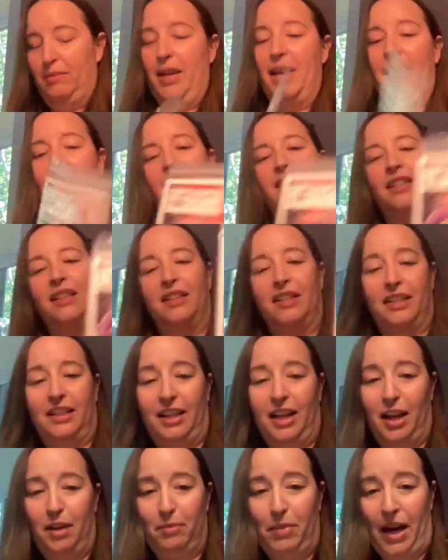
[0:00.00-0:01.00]
hands-on
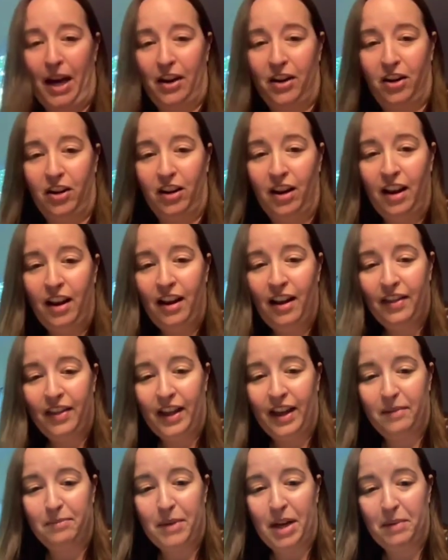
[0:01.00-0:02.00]
design pattern
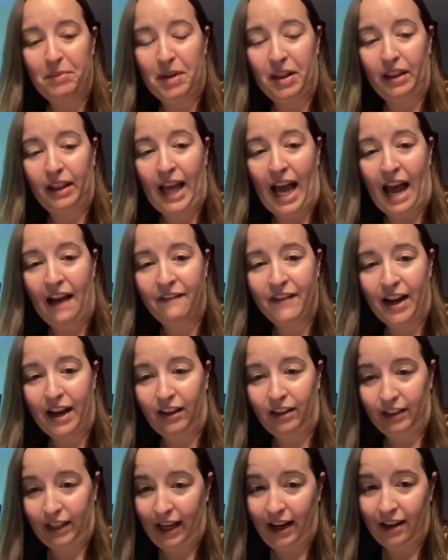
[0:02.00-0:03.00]
that made me laugh
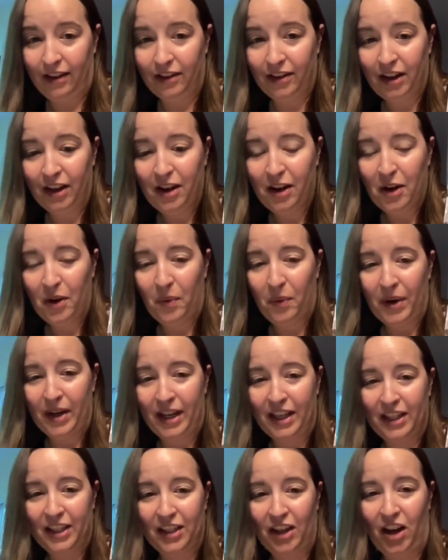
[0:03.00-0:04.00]
out loud when
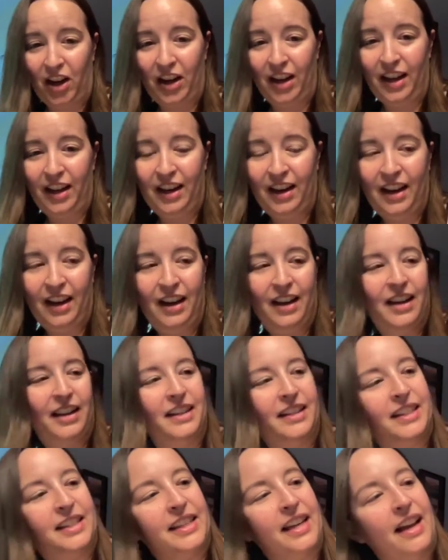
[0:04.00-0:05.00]
I saw it.
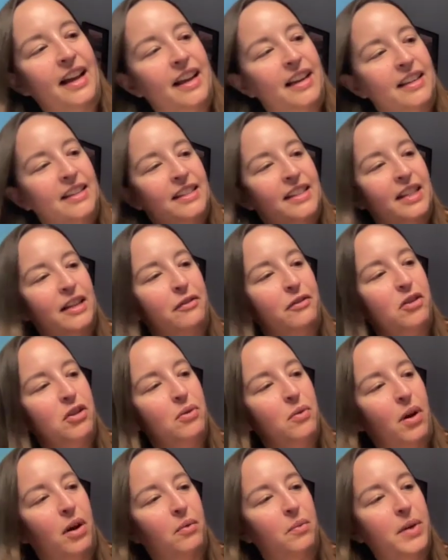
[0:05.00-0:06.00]
It says, if
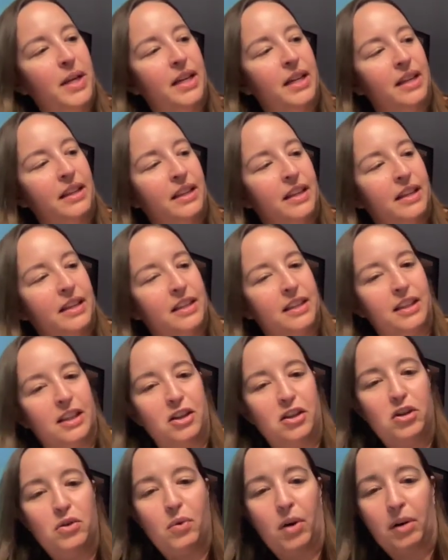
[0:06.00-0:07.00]
you are reading this,
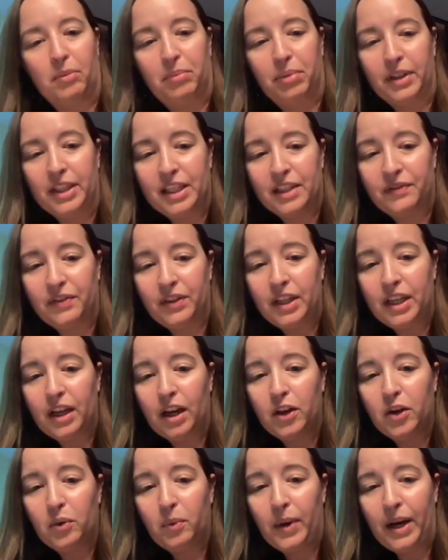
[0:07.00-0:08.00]
then you are blissfully
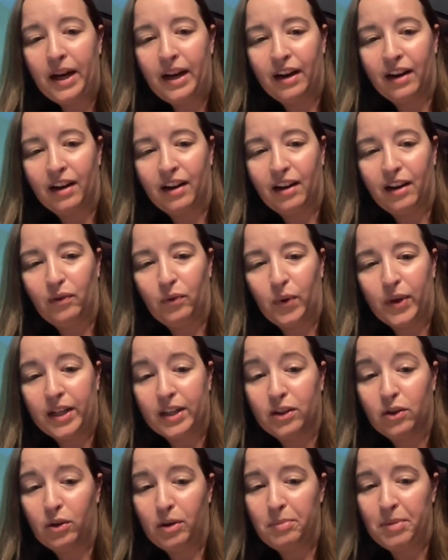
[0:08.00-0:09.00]
unaware of what
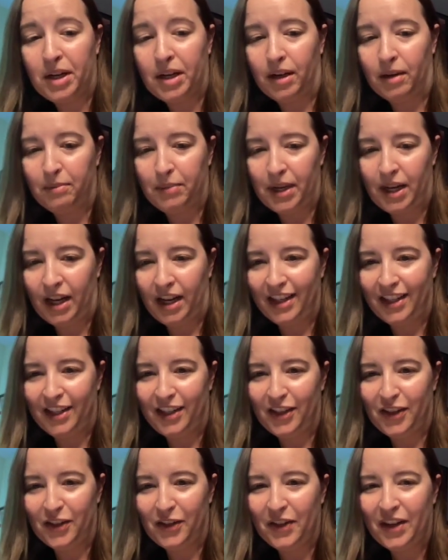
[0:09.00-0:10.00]
is creeping up behind
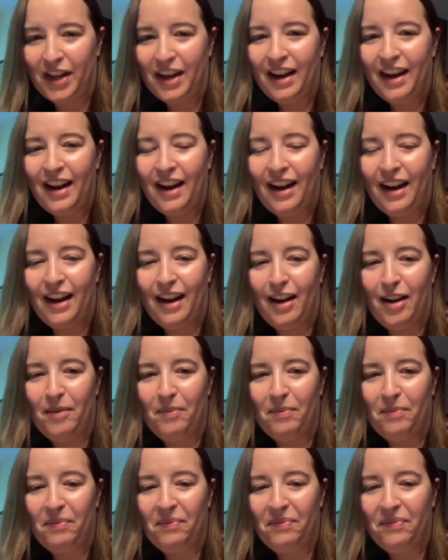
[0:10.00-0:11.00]
you.
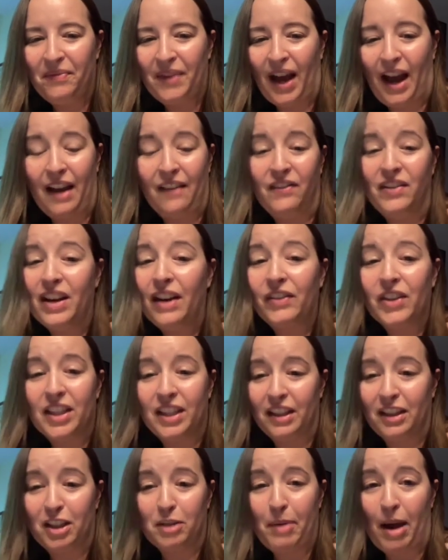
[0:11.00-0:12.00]
I've never
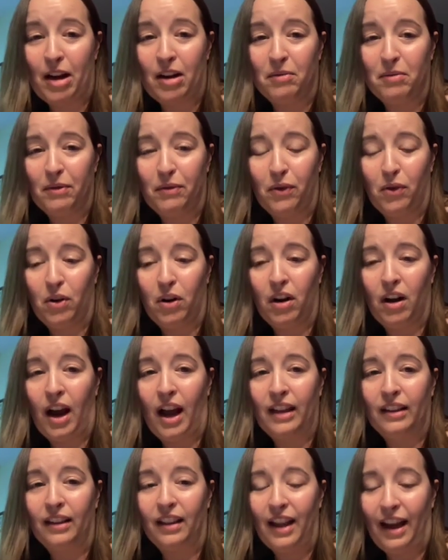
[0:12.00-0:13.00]
seen this pattern before.
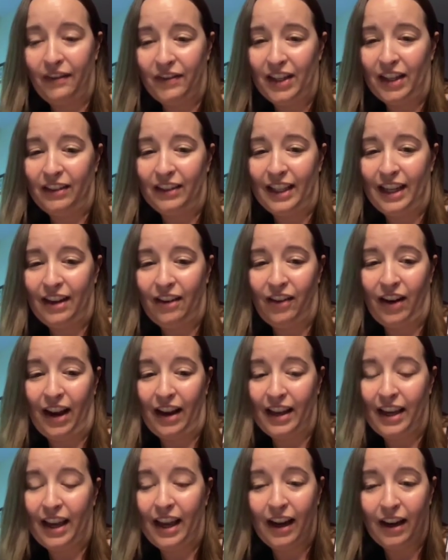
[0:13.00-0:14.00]
I laughed out loud. I
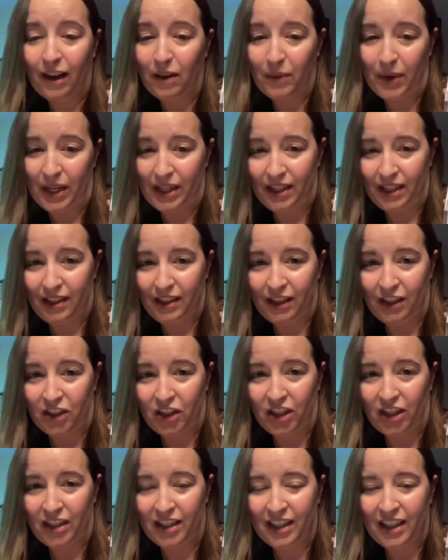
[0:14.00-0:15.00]
cannot wait to
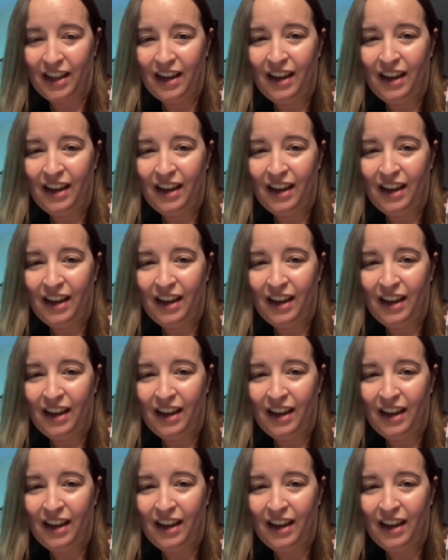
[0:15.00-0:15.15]
stitch it.